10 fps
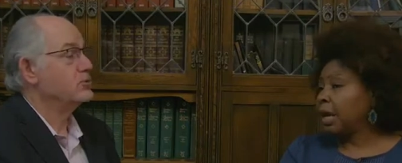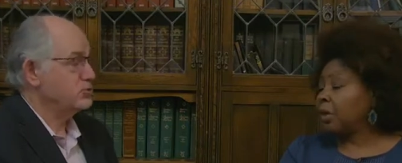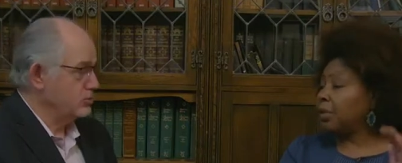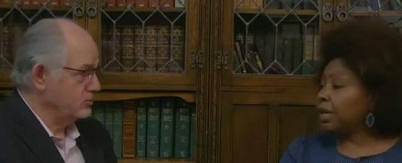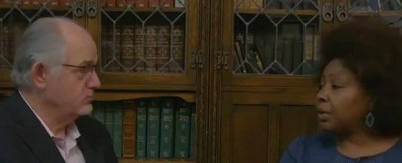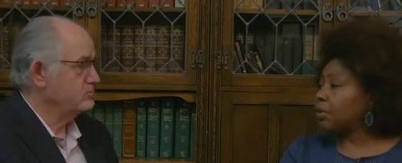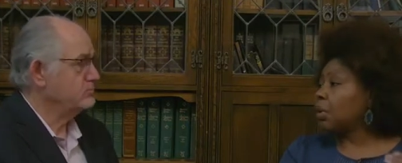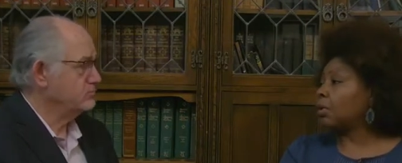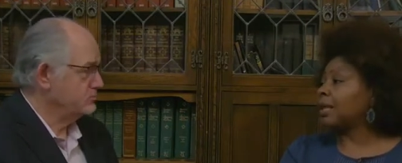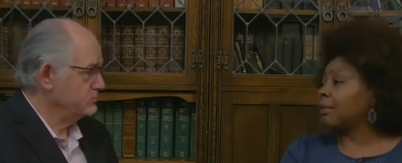Speaker 1: sure. and we can
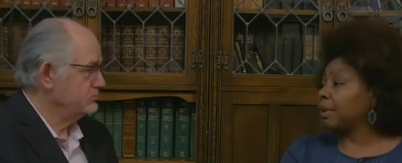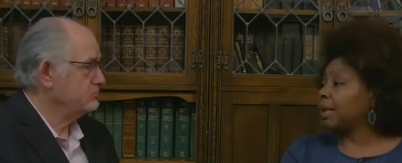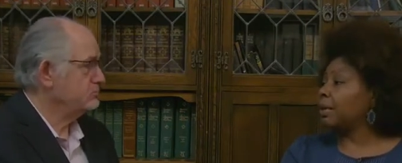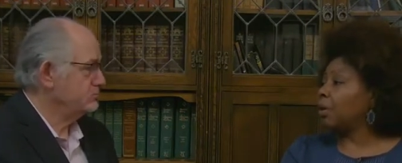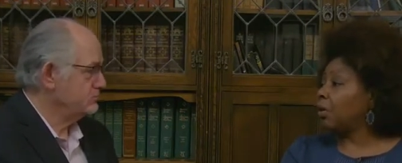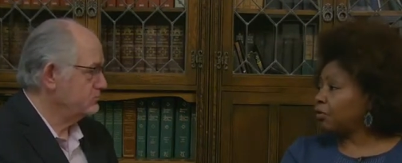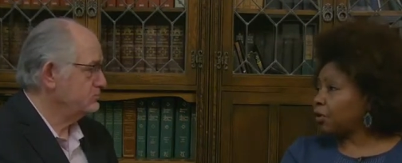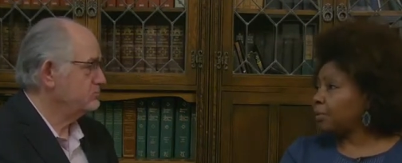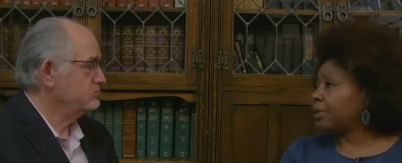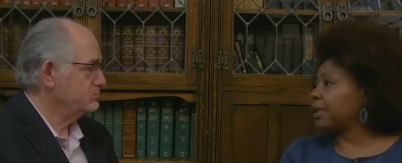roll that money over
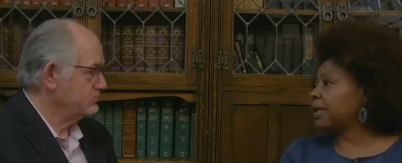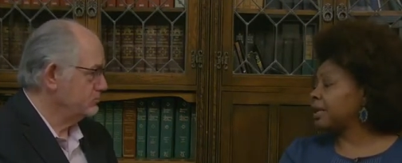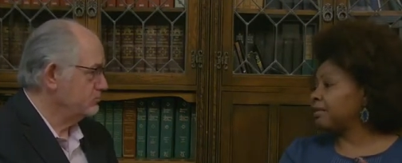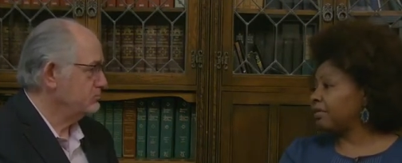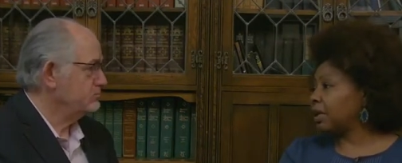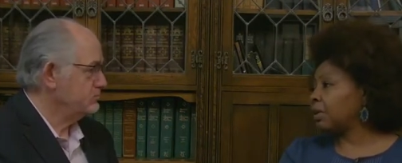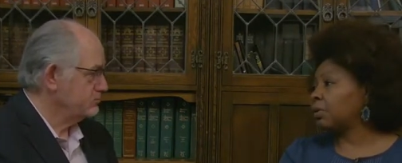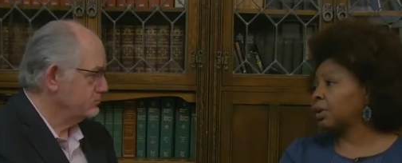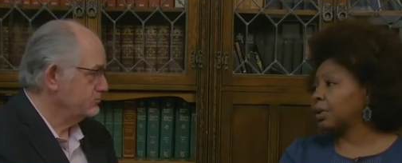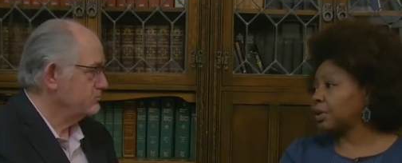and put it in a vehicle
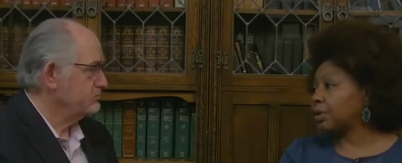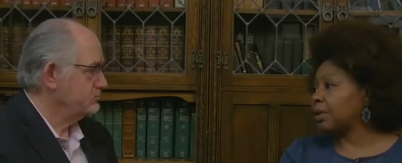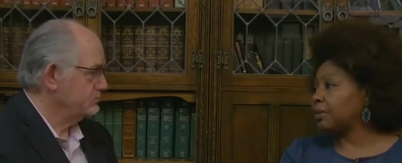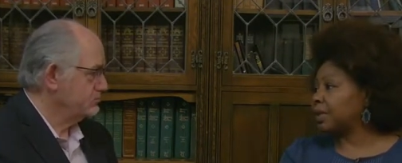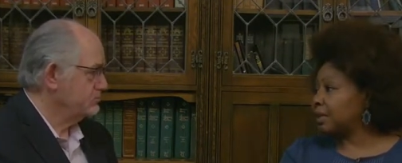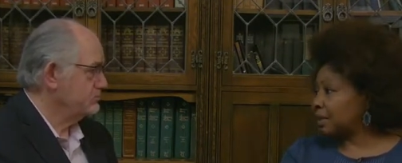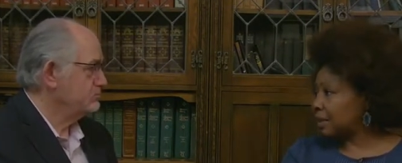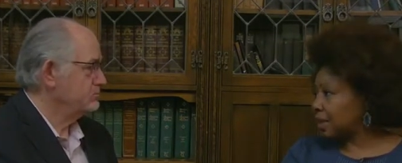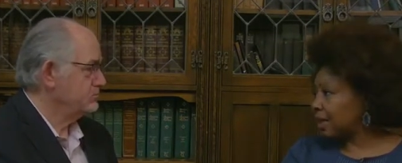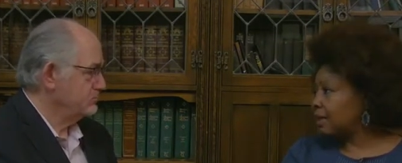where it's going to be
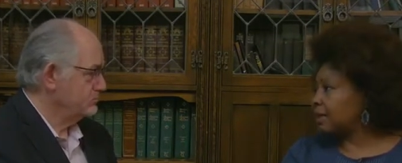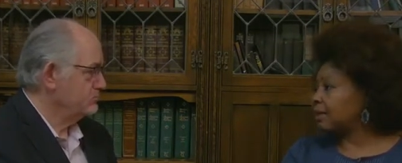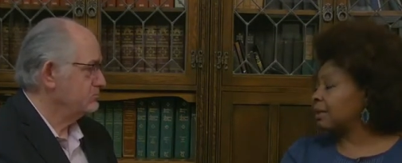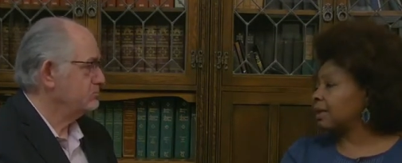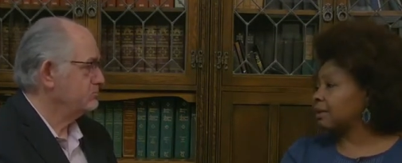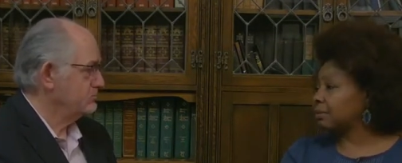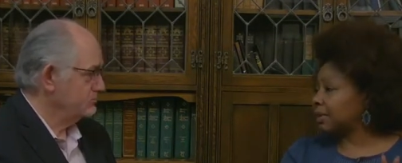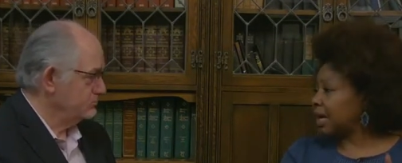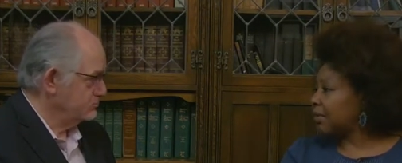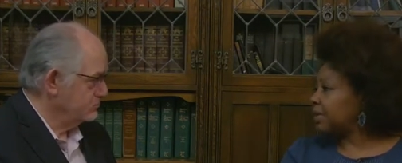sustained and get a
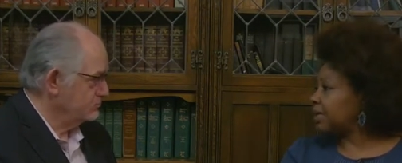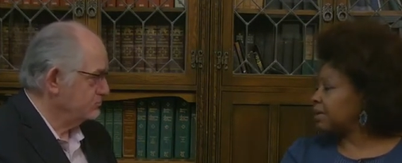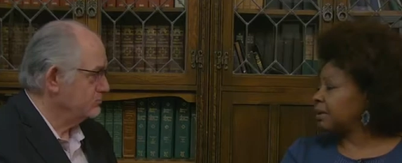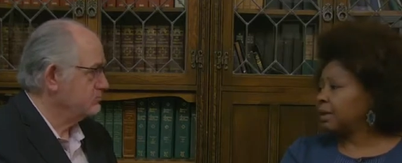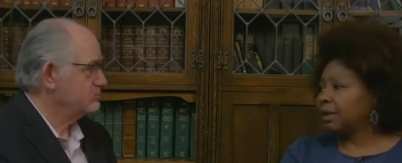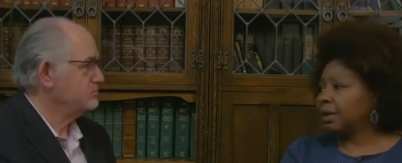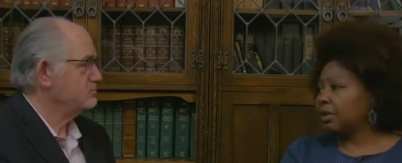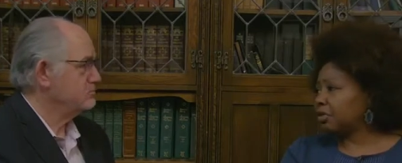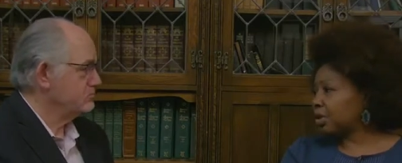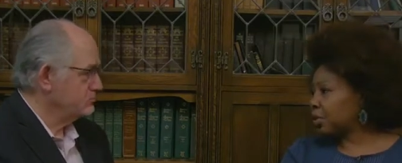guaranteed
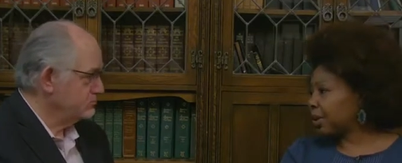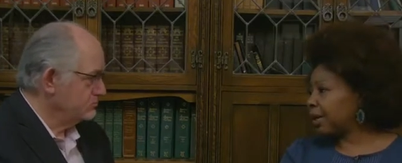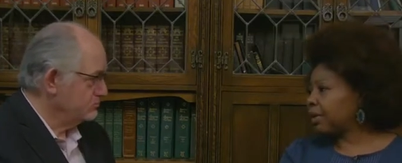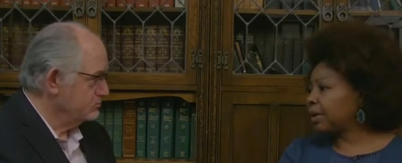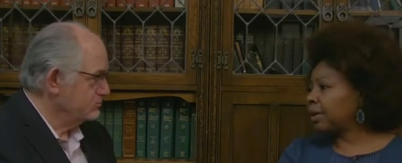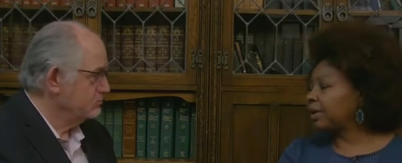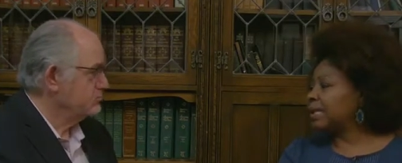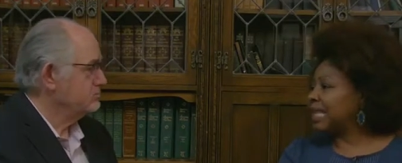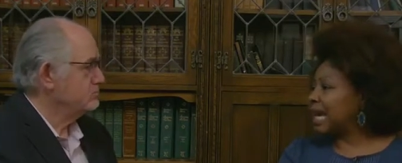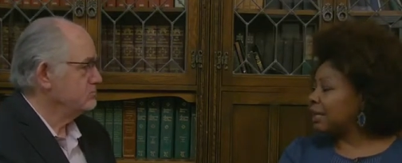interest rate on
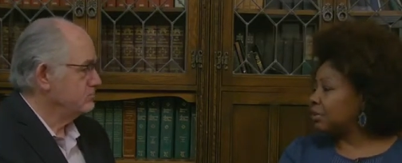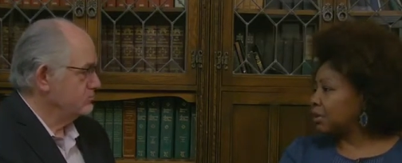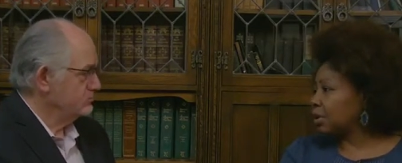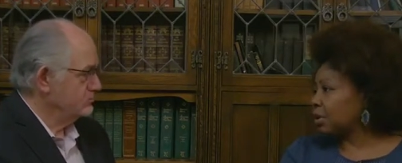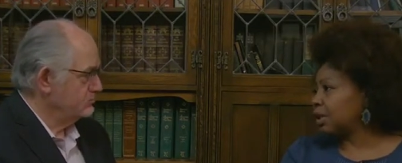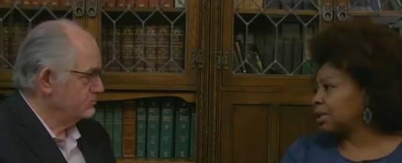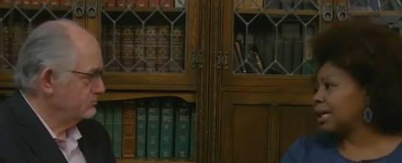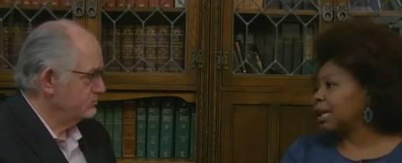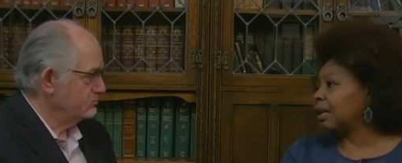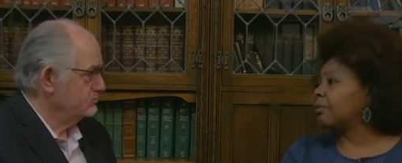it, that you can turn into
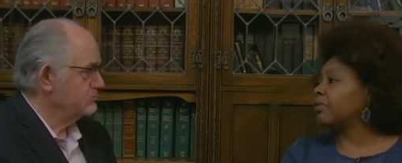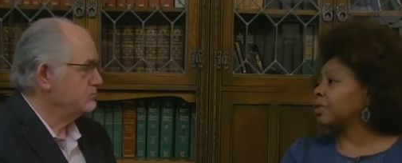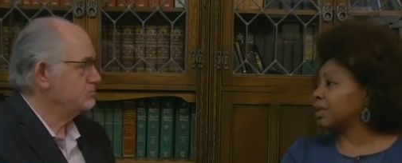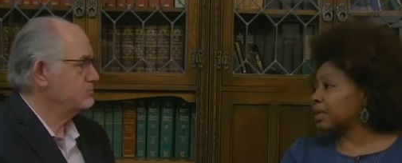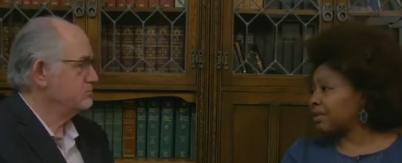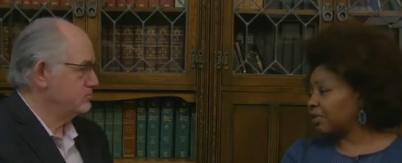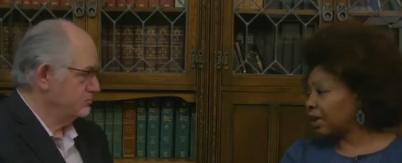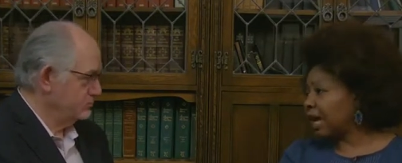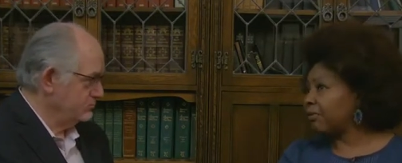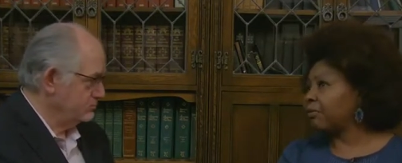income for the rest of your
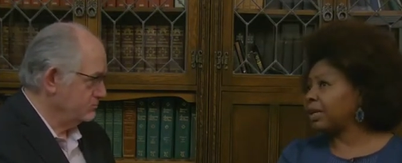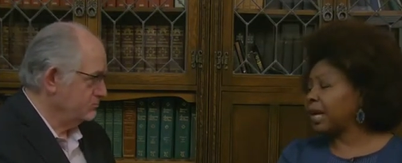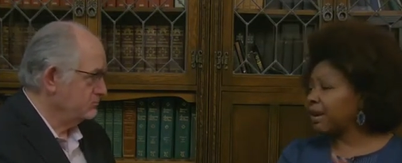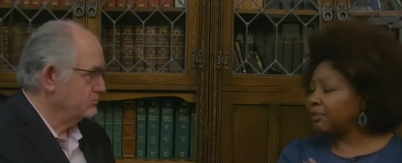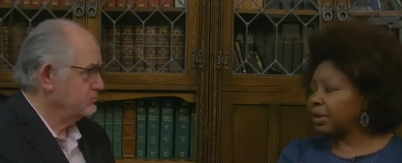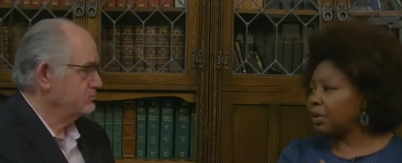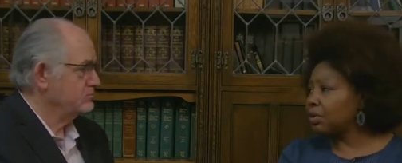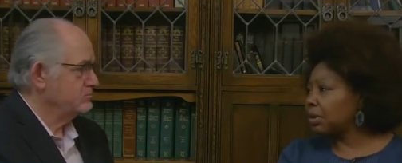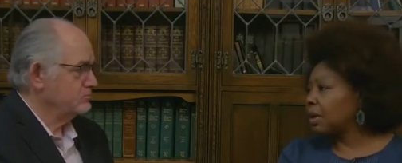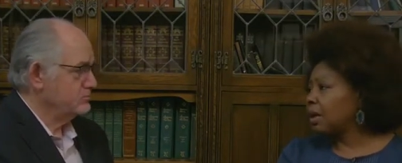life. We have those